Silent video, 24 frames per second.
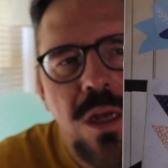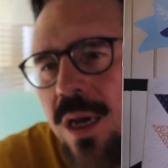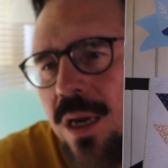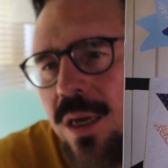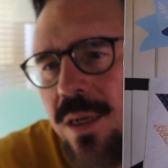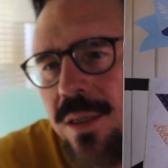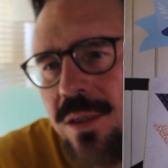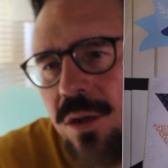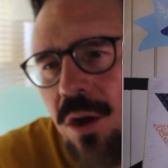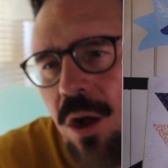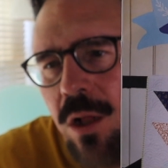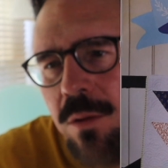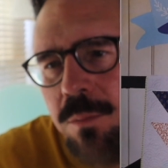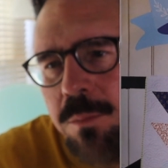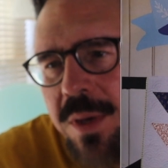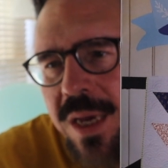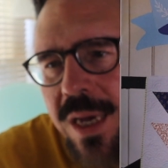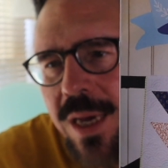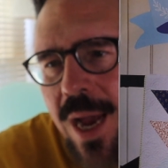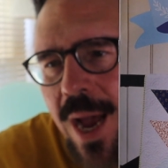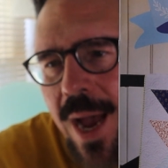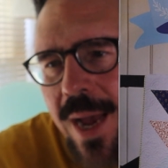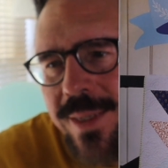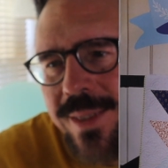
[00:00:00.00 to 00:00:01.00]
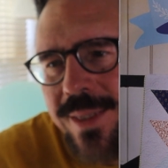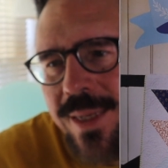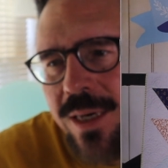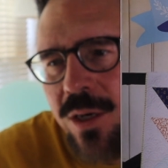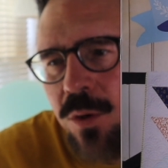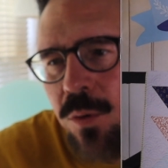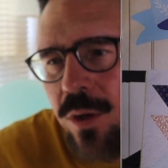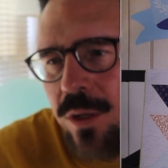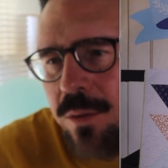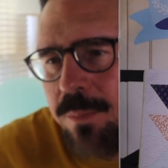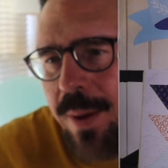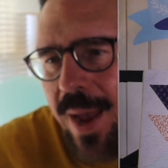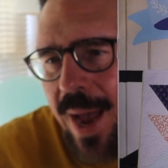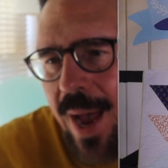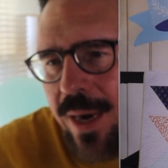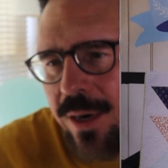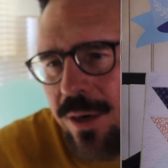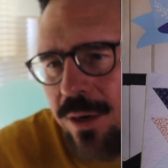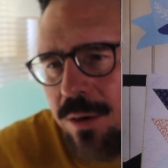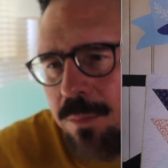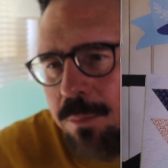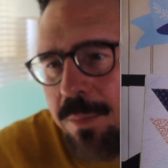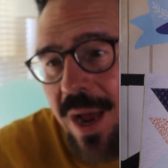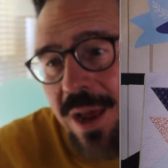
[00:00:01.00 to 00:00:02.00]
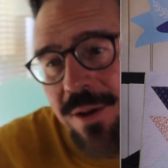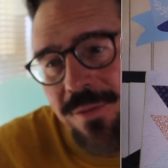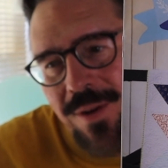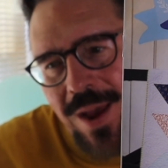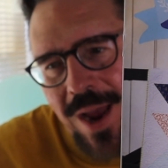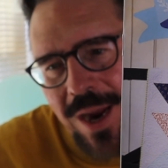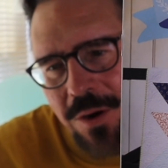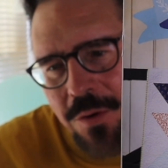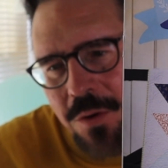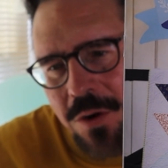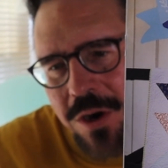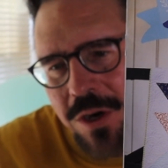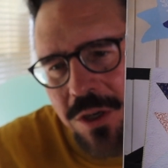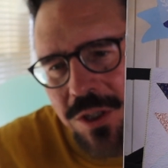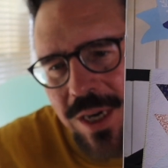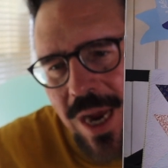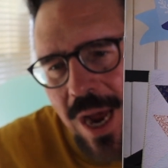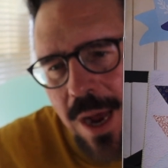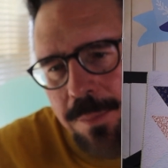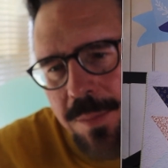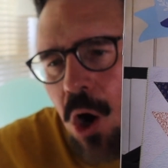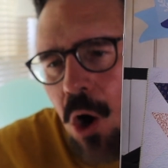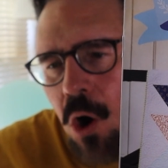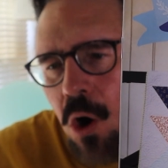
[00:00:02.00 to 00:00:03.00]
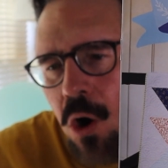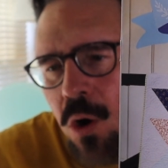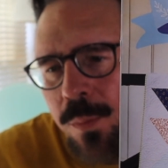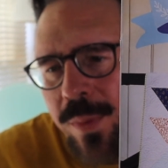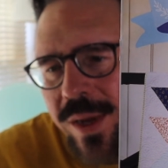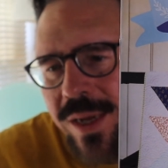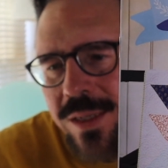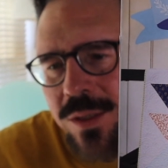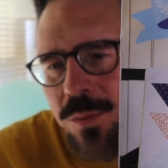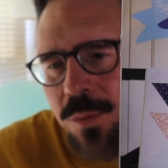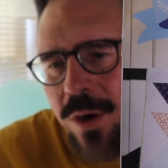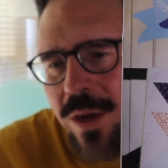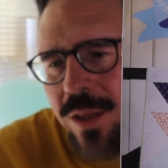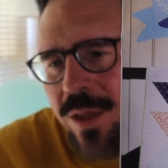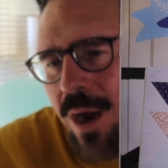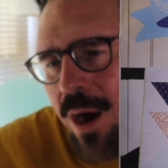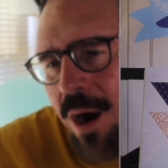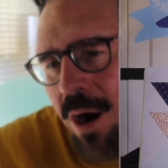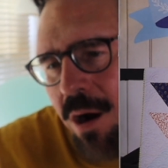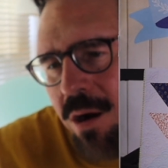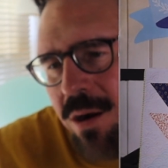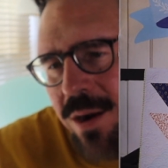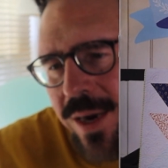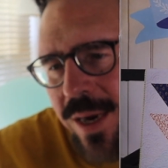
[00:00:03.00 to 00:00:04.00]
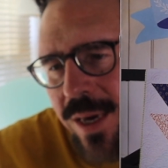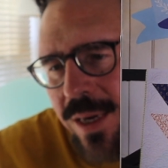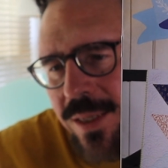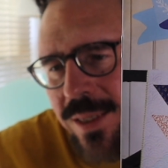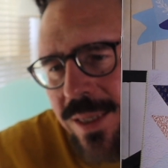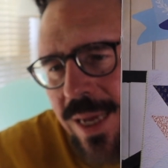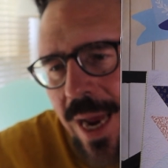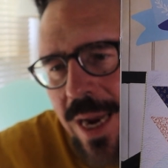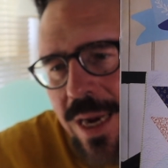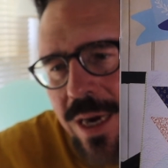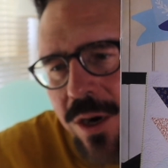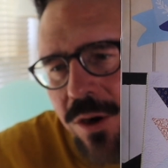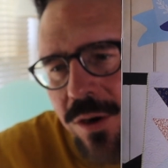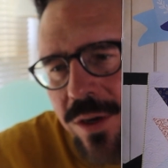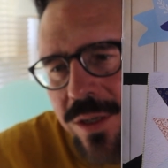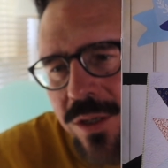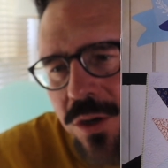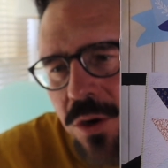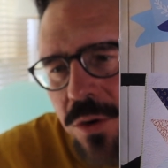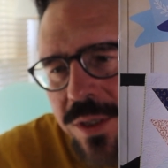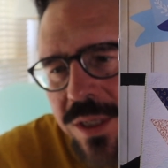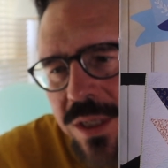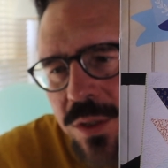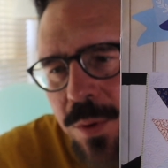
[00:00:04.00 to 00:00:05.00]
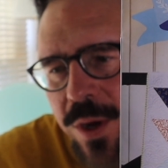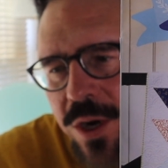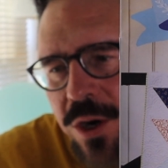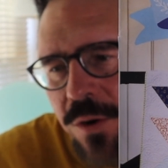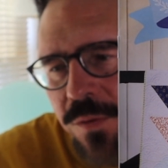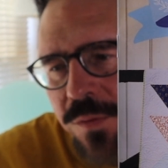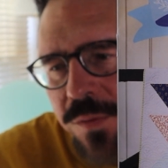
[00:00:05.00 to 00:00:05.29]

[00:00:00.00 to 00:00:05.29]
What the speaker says: It is called Mi Casa Quilt Pattern by Fat Quarter Shop. Home is where the heart is, and there is no sweeter